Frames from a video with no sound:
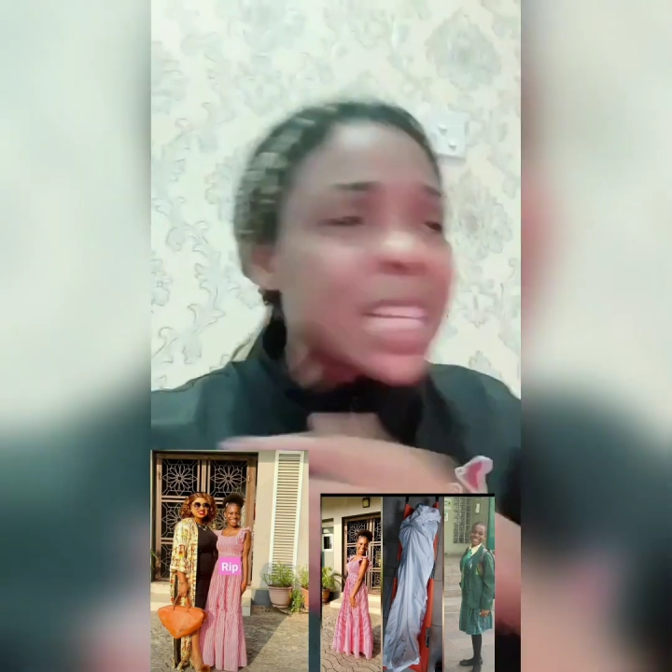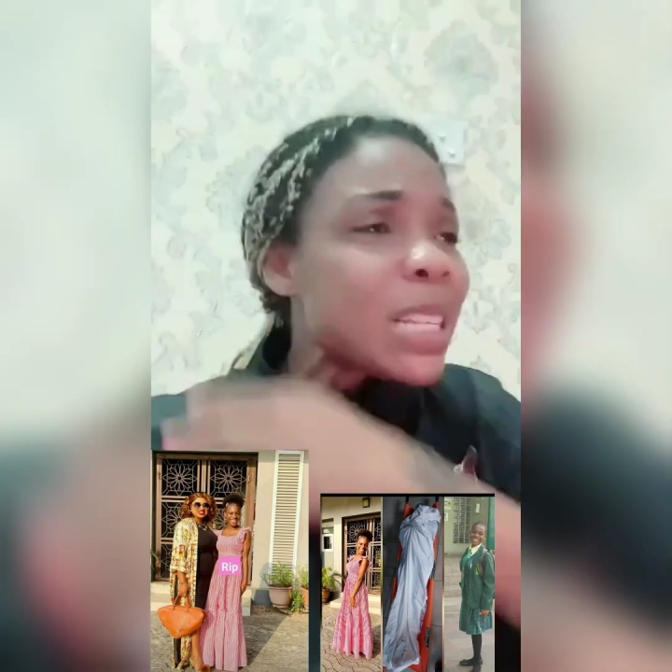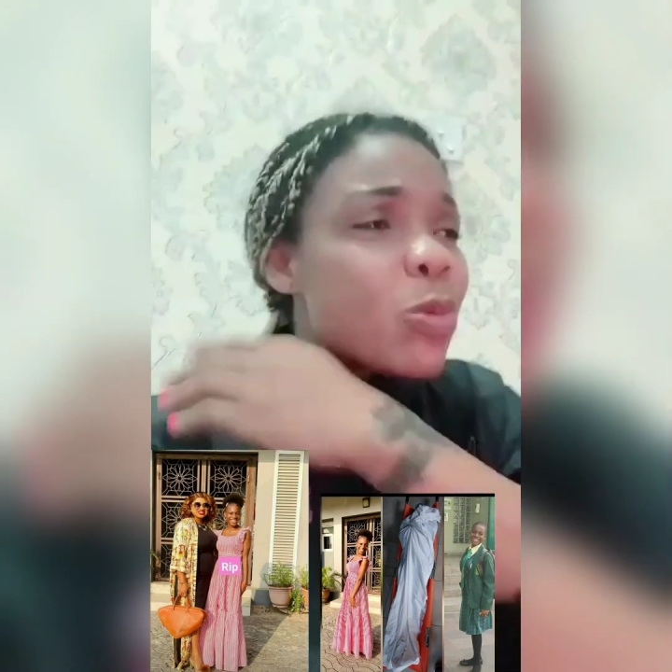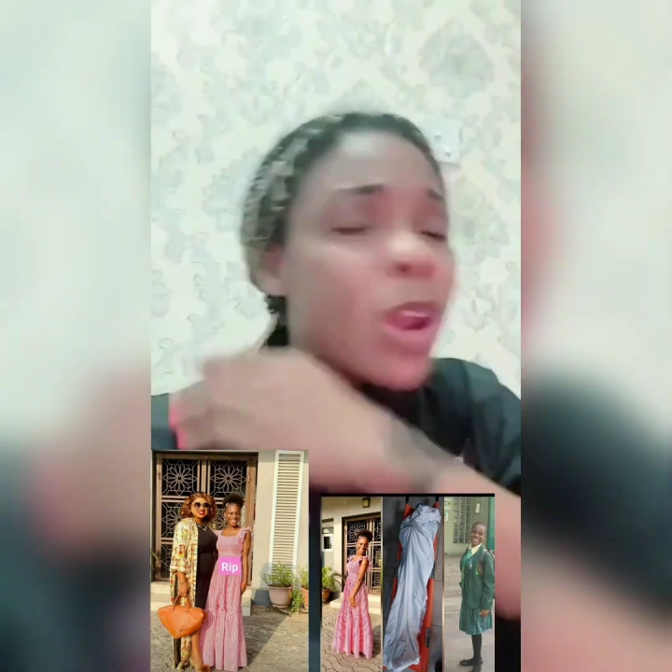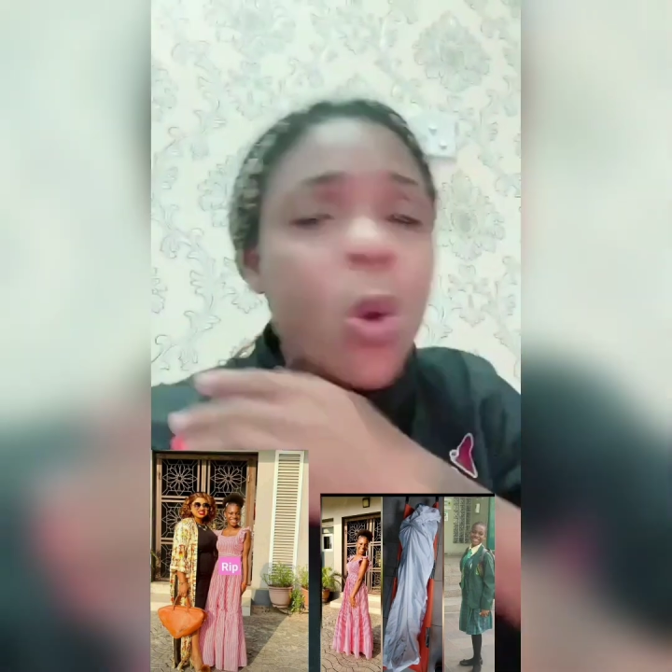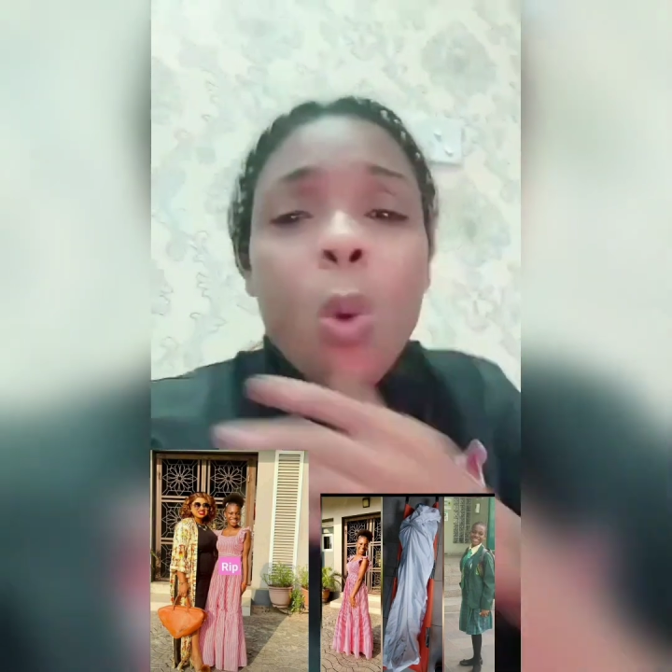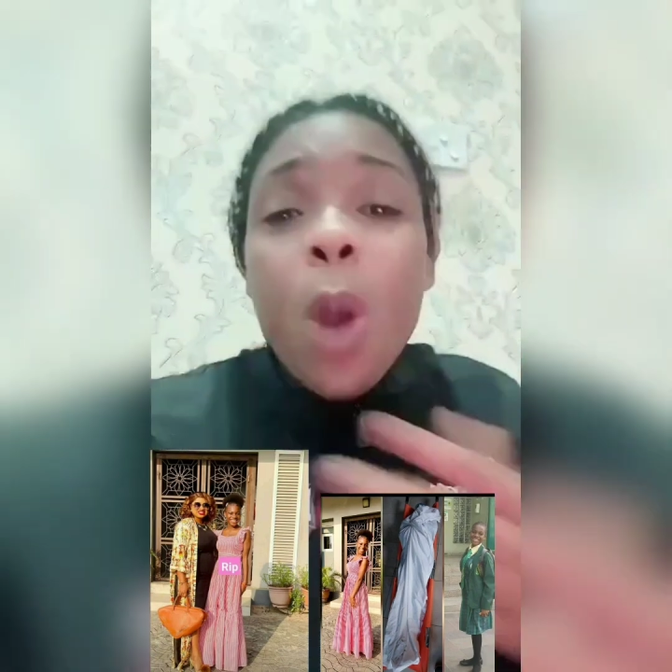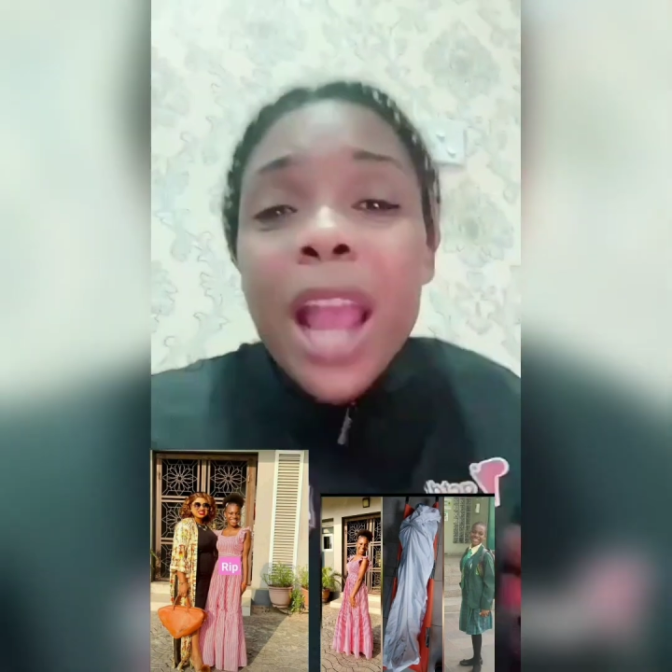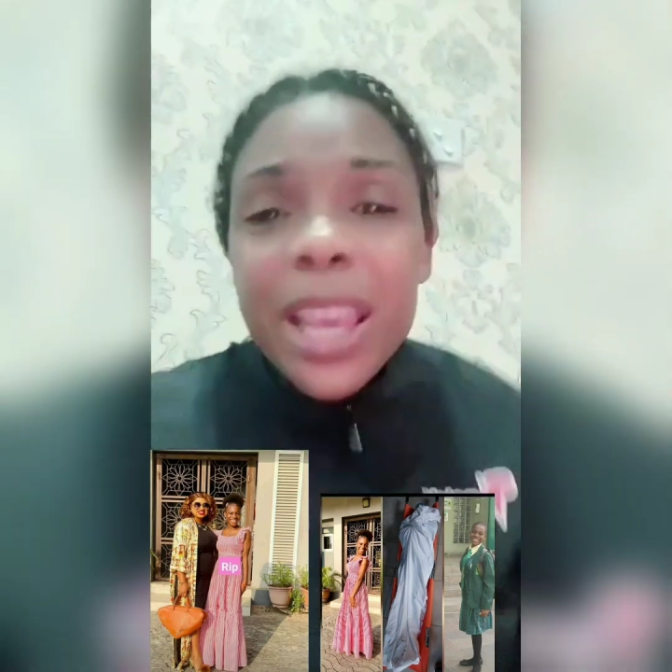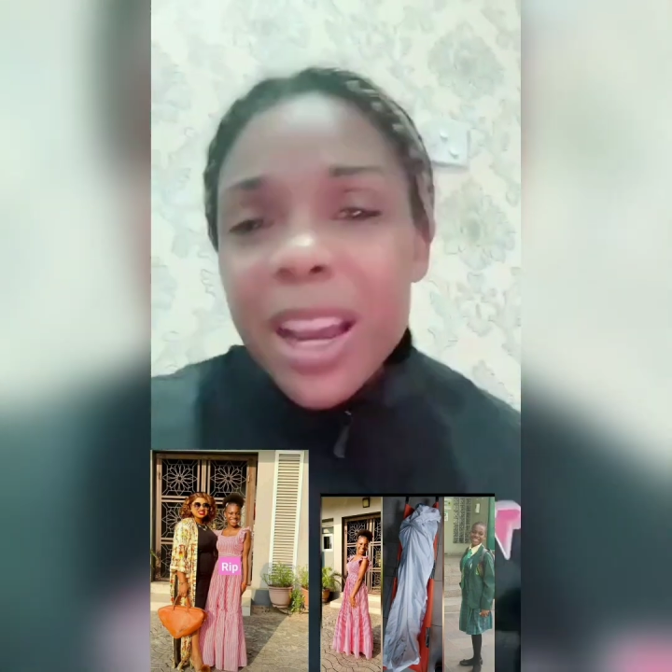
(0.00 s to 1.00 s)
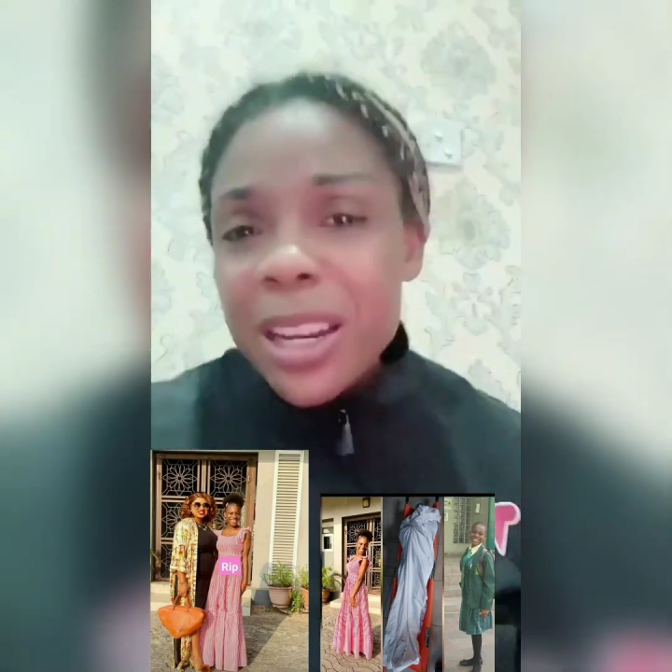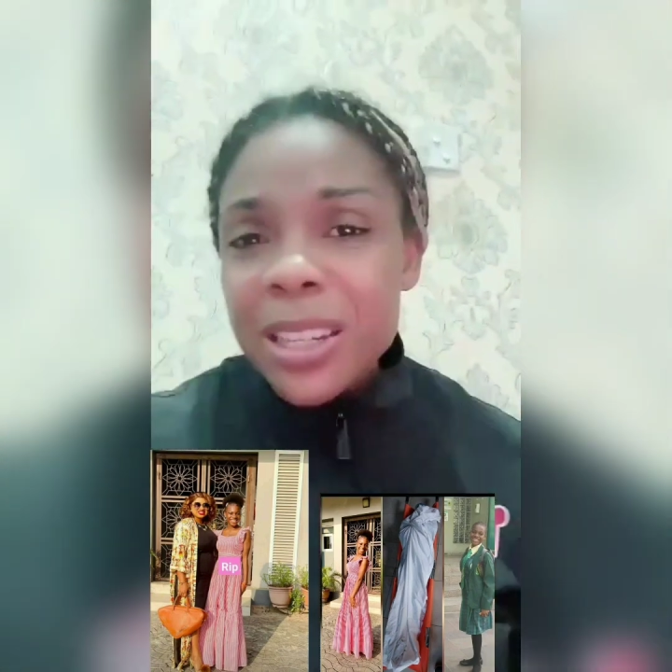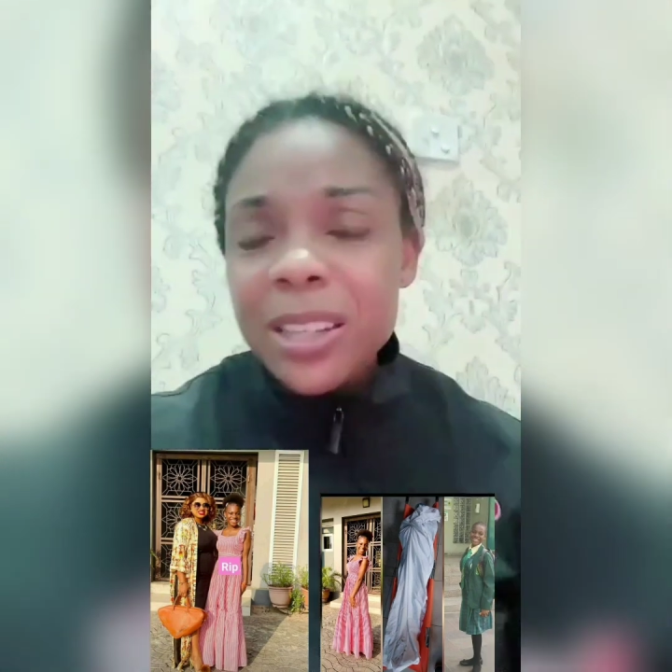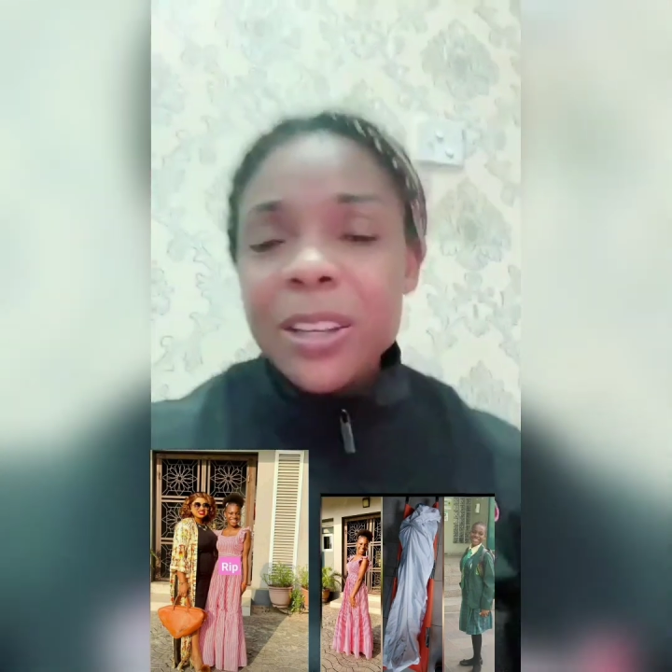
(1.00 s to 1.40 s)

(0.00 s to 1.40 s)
is required.